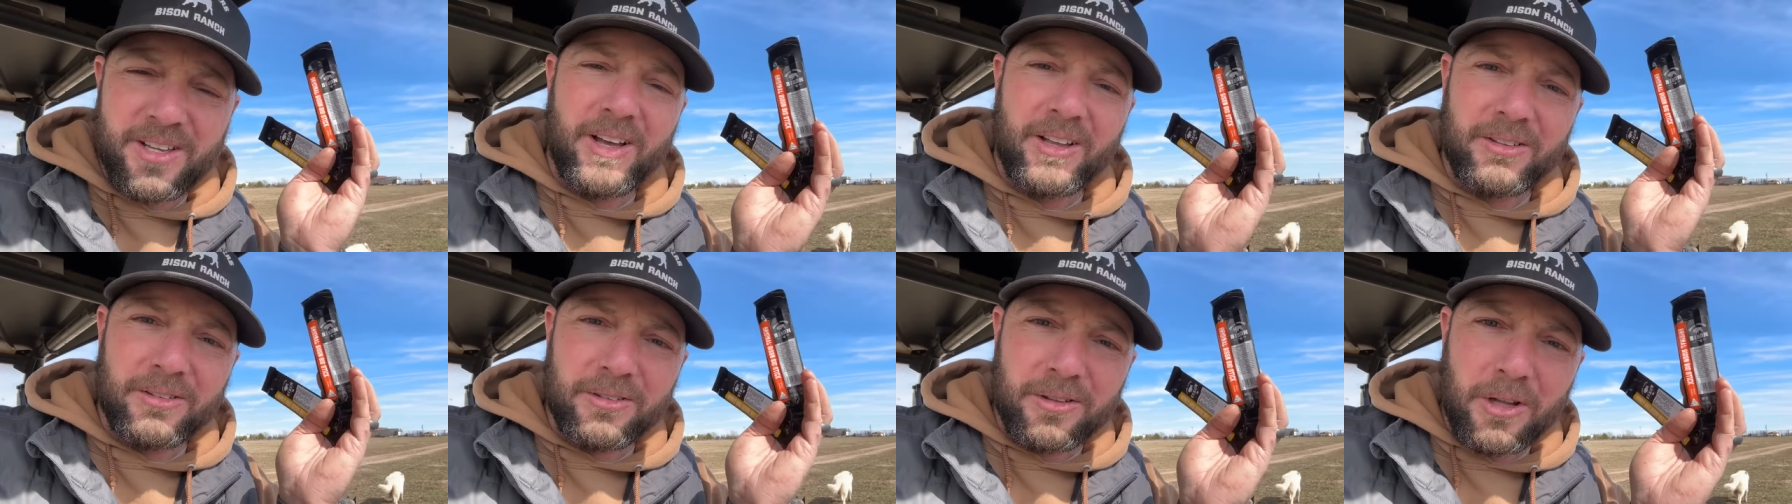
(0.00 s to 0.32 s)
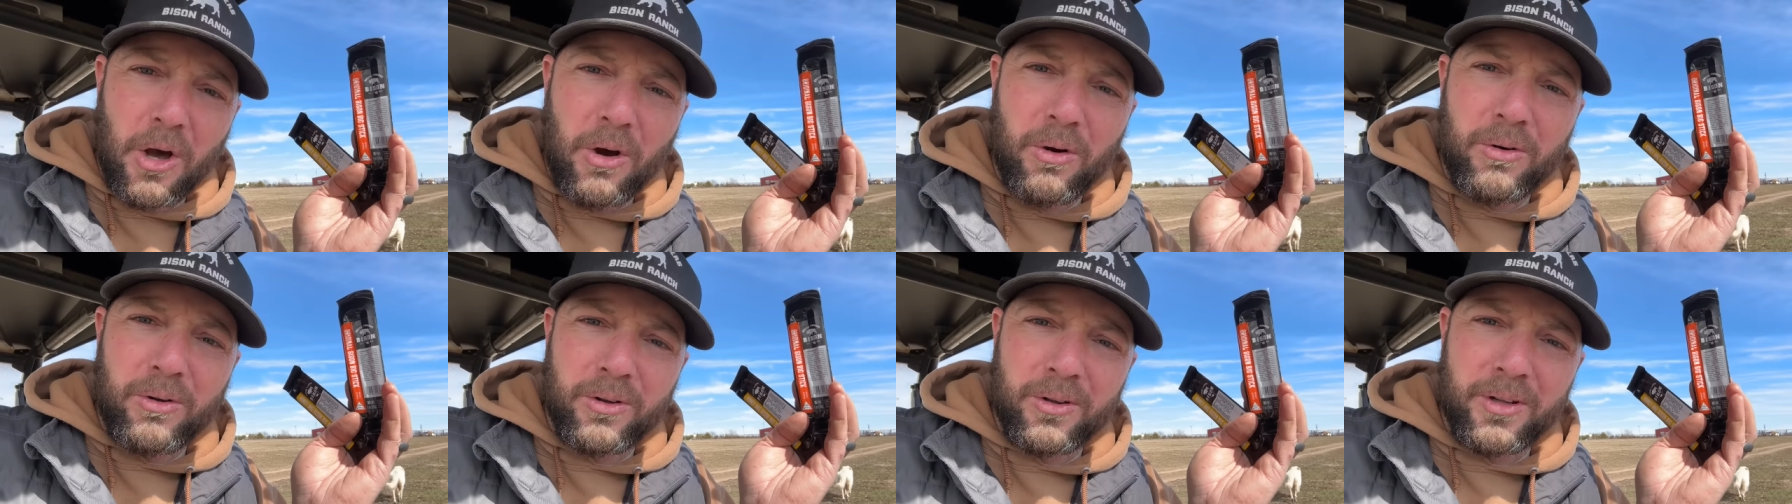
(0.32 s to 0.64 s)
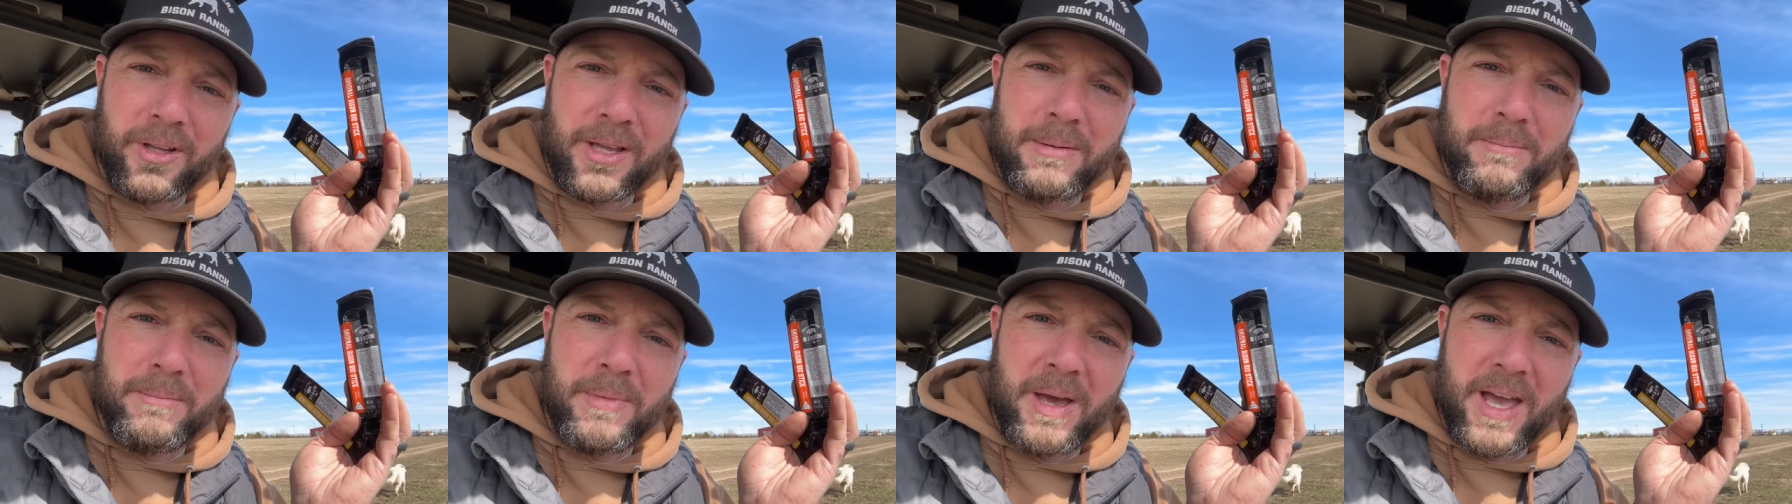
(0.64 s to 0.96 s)

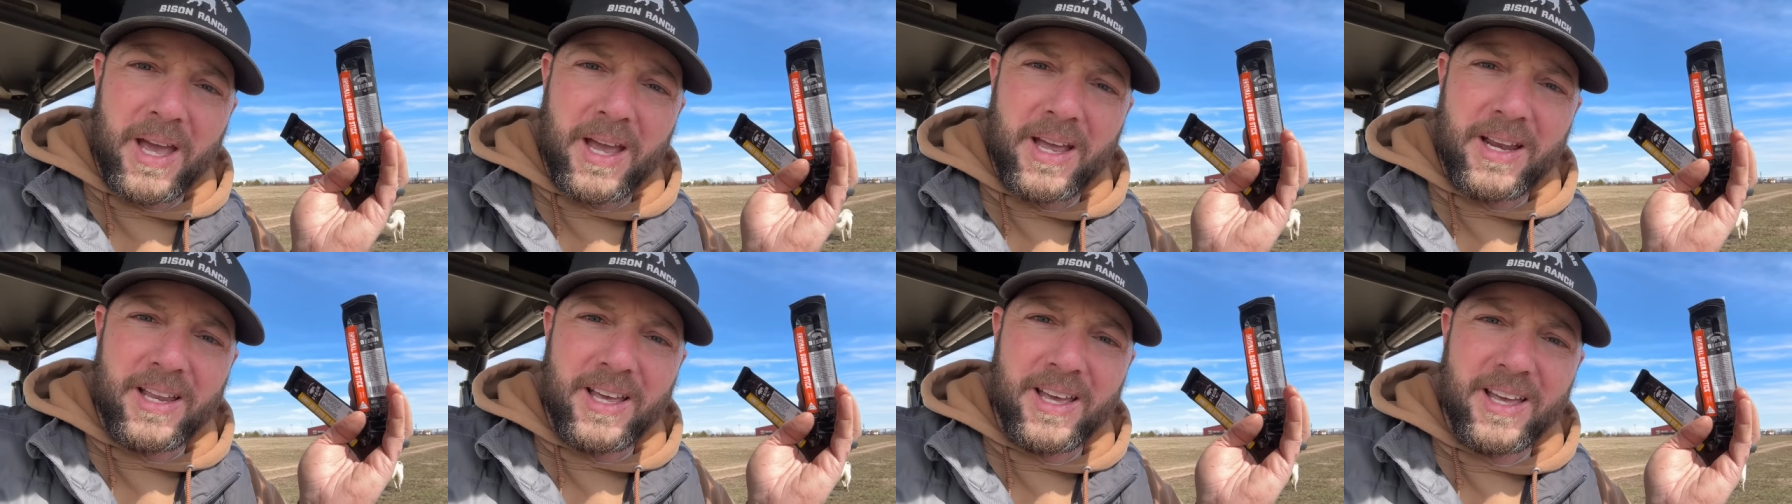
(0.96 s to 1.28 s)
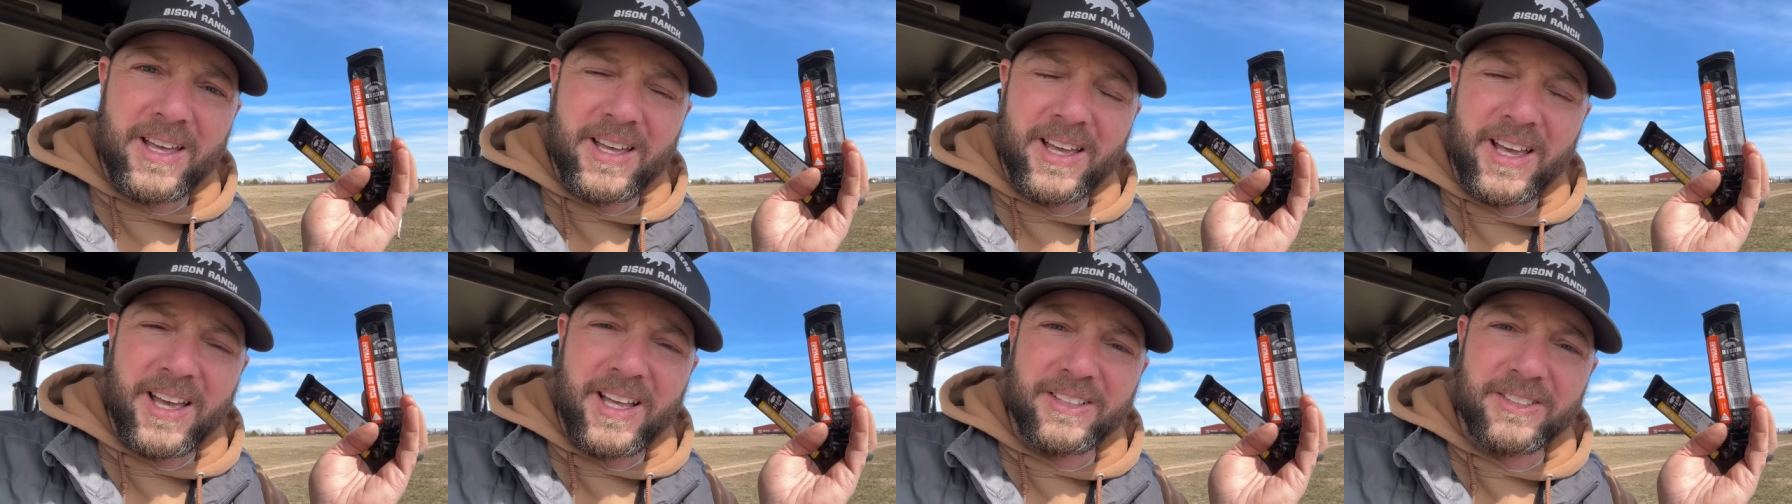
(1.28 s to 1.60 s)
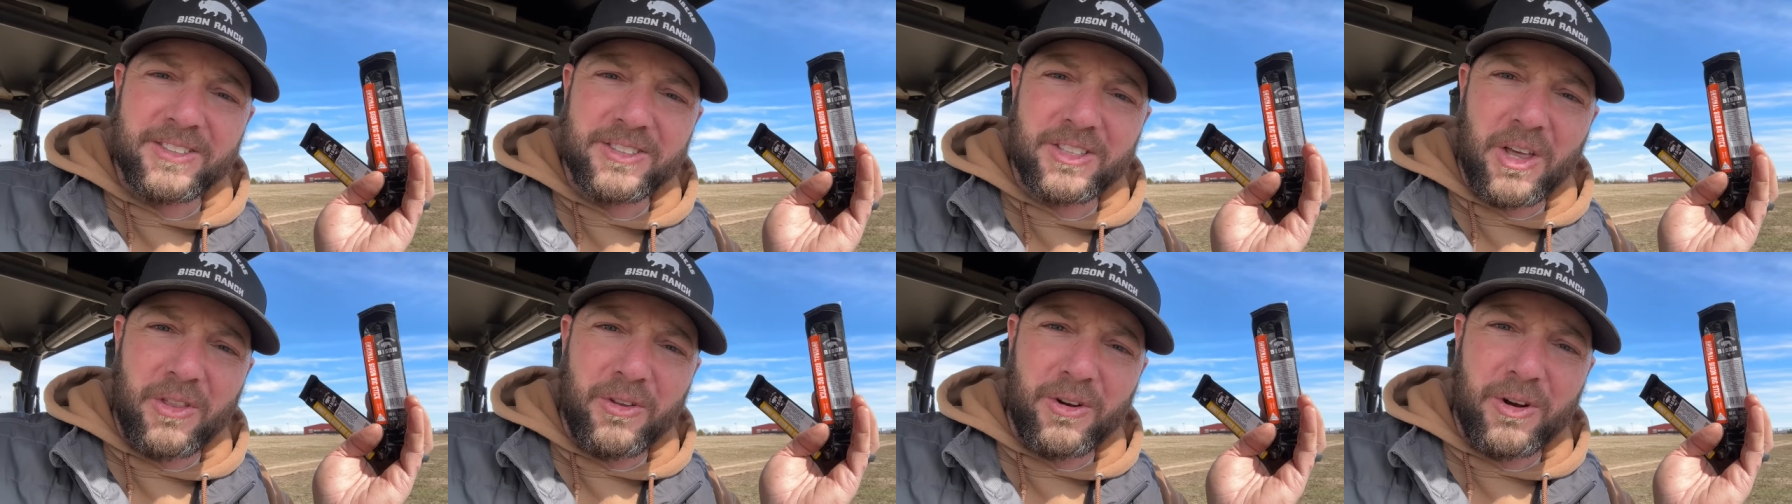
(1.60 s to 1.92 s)
locally made in
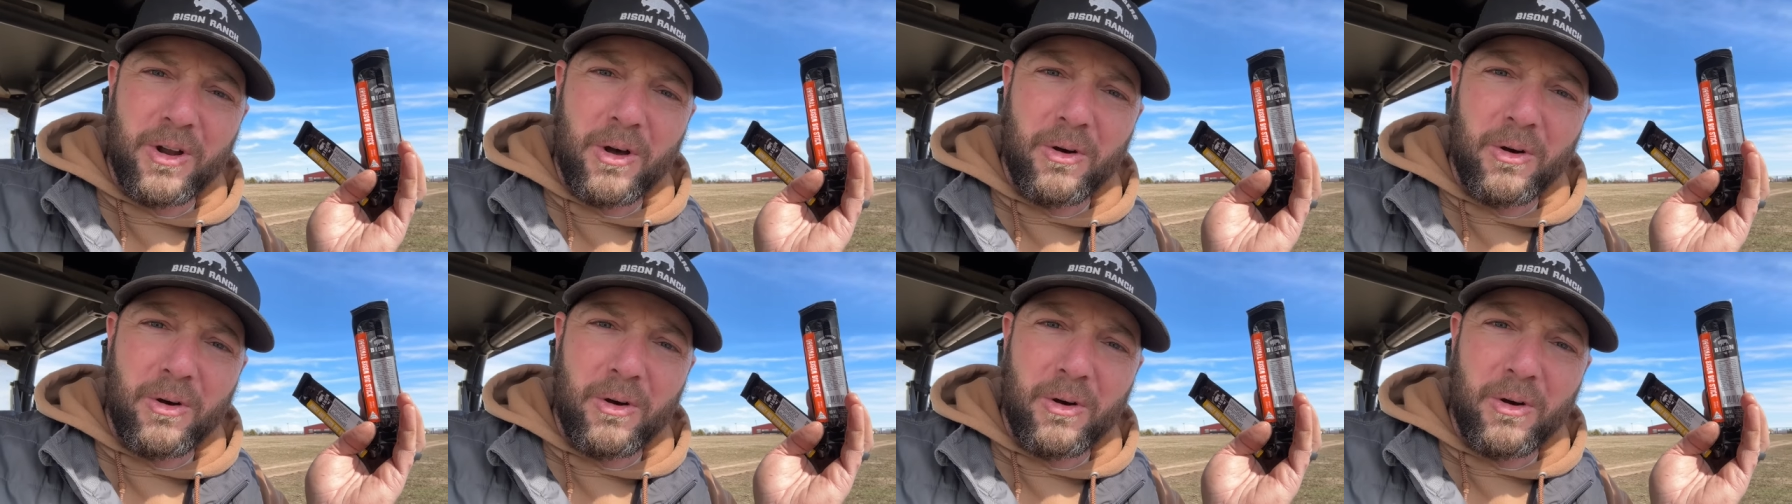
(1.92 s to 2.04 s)
southern